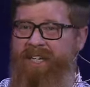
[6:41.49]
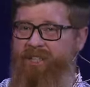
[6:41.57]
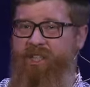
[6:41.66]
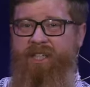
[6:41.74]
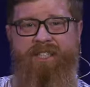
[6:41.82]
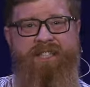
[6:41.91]

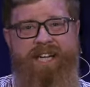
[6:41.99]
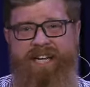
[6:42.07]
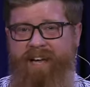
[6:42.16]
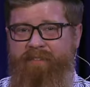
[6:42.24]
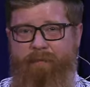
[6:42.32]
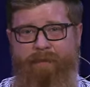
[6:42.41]
just
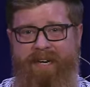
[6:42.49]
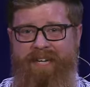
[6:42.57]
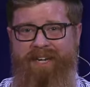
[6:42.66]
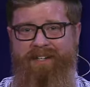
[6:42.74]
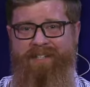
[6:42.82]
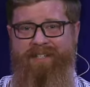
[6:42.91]
like everybody
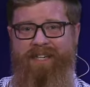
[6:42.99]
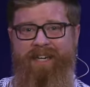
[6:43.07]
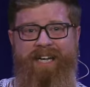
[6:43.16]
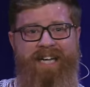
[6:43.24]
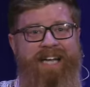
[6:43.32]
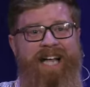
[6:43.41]
else
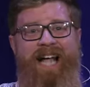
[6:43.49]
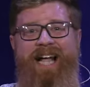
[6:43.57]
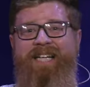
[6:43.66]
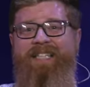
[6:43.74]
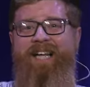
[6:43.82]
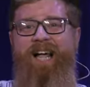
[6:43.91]
he
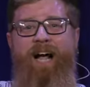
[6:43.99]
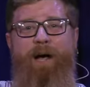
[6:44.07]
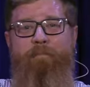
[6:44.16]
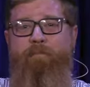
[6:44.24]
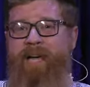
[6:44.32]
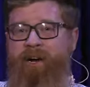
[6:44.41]
has a
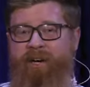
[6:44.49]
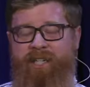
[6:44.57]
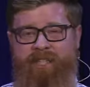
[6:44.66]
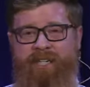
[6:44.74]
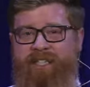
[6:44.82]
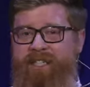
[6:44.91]

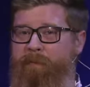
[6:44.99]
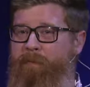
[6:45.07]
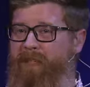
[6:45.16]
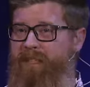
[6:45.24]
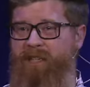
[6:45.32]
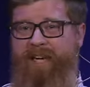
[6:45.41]
marriage that is
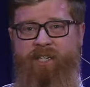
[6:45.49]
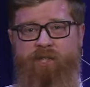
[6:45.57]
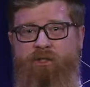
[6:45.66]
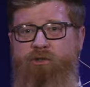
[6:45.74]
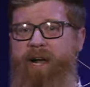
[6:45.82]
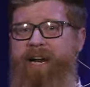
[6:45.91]
something to like
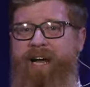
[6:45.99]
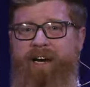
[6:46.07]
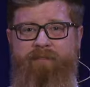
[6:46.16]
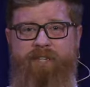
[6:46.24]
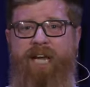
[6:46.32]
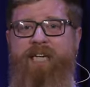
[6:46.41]
straight out
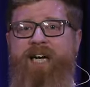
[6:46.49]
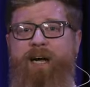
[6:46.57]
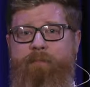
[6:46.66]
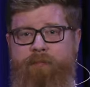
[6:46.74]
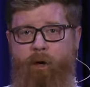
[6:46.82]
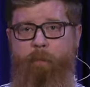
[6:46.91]
of
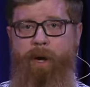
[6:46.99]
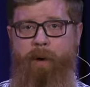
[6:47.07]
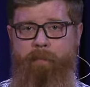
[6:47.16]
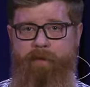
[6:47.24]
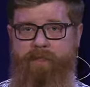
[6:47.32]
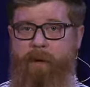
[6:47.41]
daytime soap operas.